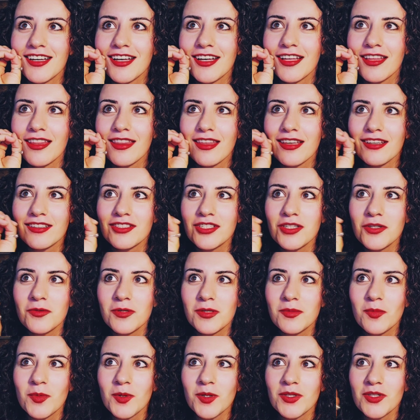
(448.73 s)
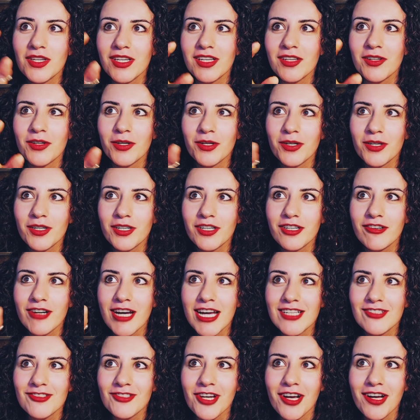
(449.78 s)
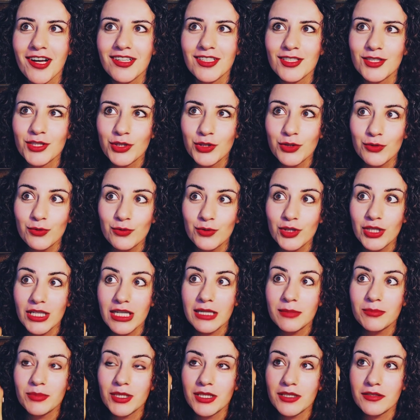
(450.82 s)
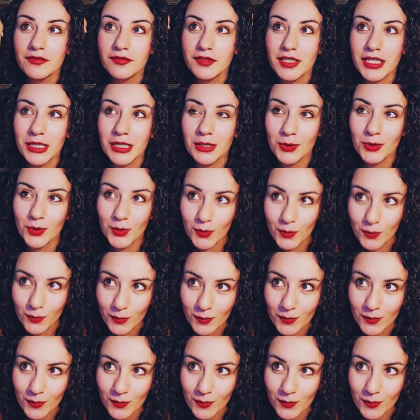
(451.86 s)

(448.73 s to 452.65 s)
that she was pushing her grandchild to shapeshift into.